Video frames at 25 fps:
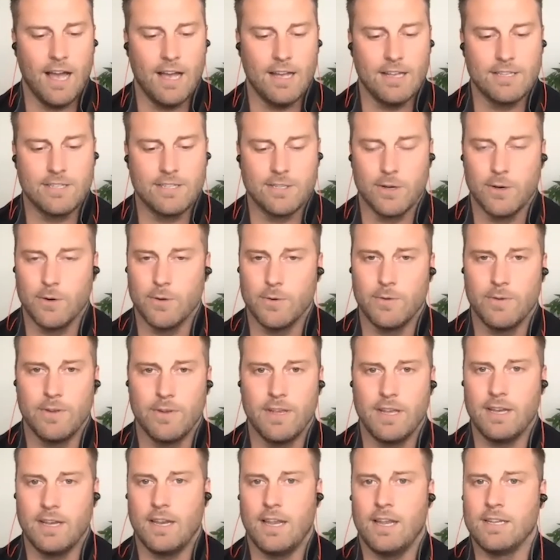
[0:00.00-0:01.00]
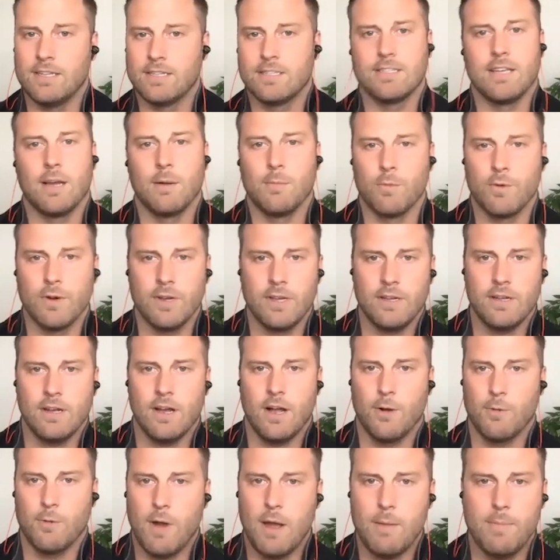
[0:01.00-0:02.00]
So in summary,
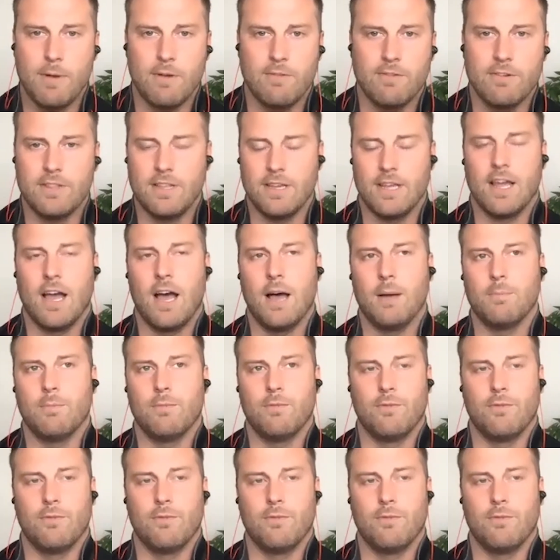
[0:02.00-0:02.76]
I'll wrap everything up.